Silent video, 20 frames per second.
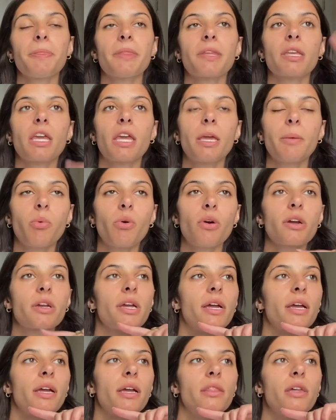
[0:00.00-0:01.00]
keep
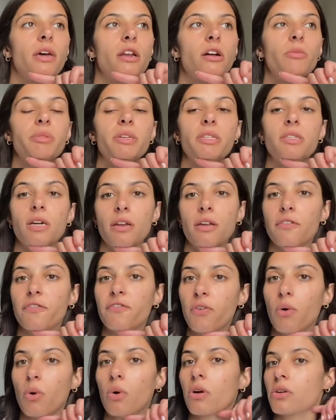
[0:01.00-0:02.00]
working, and then I'll be done at
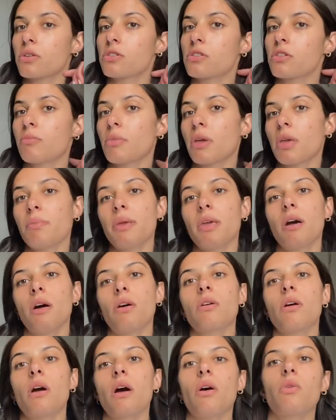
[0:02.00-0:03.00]
4. So maybe I'll
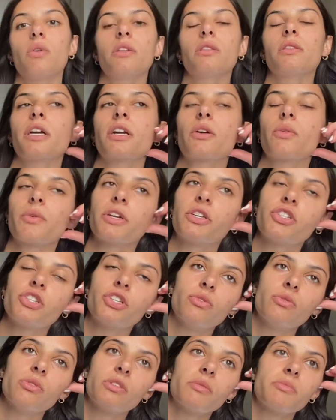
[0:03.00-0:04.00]
go and like
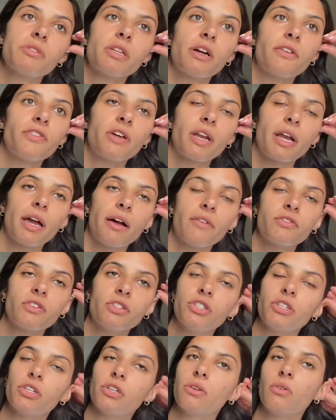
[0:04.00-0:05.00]
reshoot some stuff that I have to
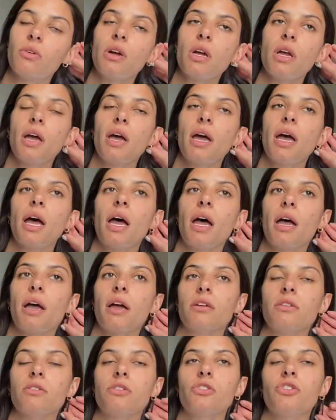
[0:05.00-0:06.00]
do
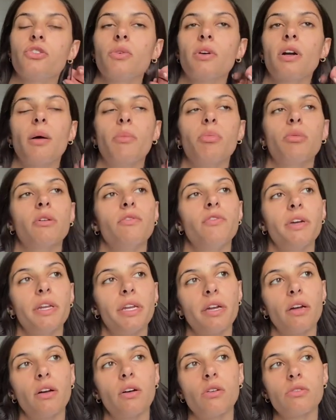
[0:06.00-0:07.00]
and do a couple of
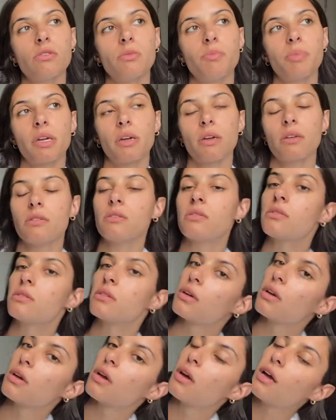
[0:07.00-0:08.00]
videos, because
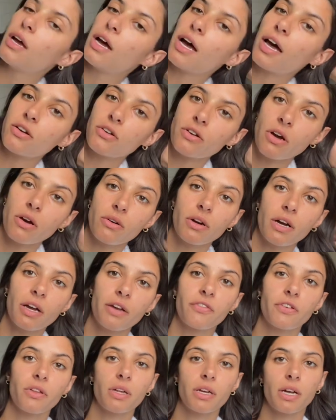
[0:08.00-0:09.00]
I don't know, I
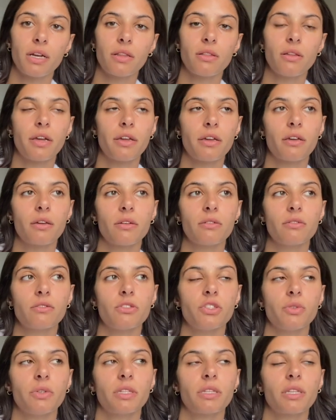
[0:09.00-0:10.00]
feel like I like
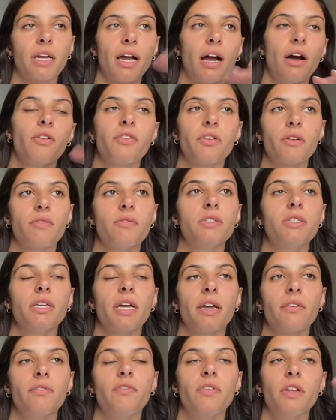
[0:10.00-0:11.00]
doing like outfit of the
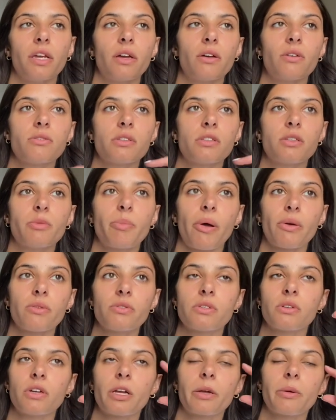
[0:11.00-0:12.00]
day videos as opposed
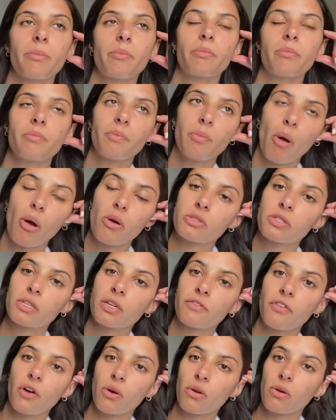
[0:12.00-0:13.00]
to like posting
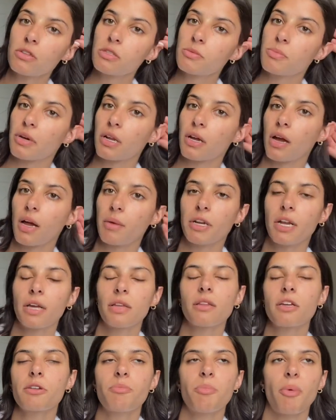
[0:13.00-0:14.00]
photos. But I mean, I
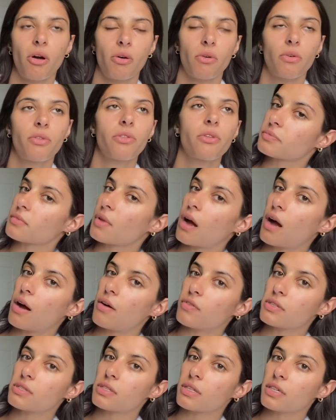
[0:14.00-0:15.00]
like both.
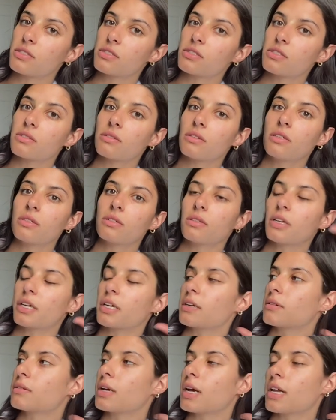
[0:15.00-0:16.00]
Obviously it's
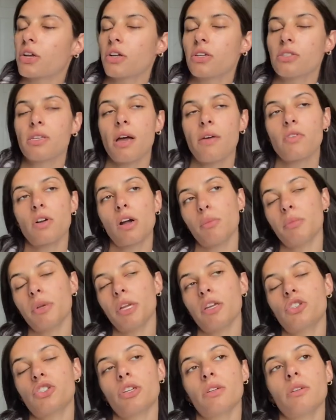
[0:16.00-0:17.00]
like kind of good to have a
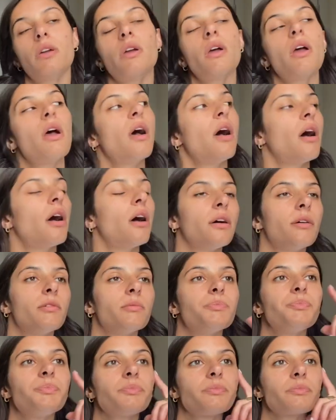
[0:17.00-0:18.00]
combination.
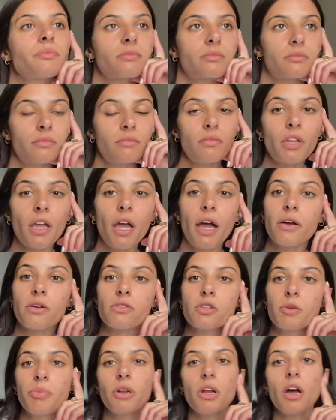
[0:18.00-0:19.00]
I
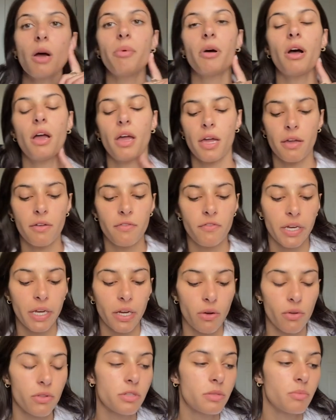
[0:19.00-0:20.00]
also put up a
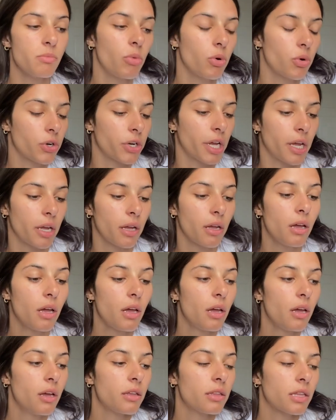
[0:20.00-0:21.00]
video this morning.
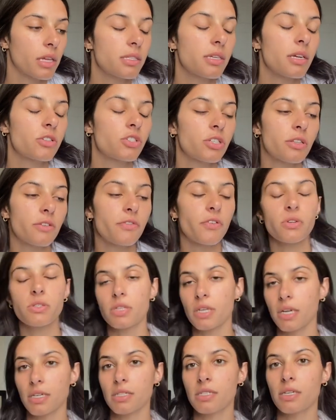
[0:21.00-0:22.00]
That's actually the first
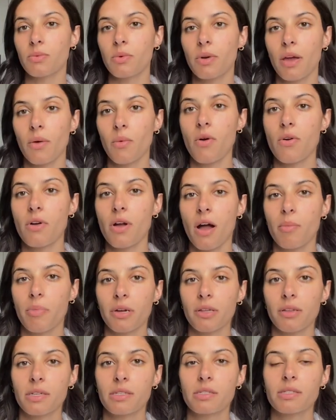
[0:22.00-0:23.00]
thing I did when I woke up. I
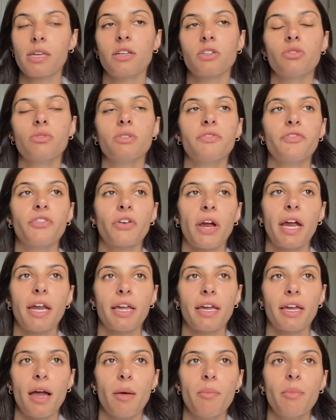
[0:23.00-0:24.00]
like scheduled it for 8
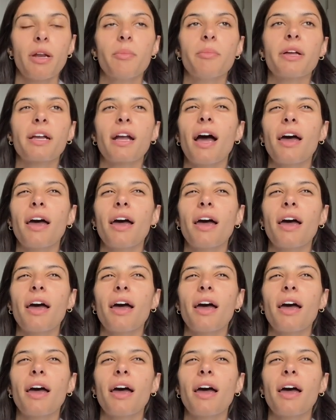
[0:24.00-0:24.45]
a.m. and I'm like, I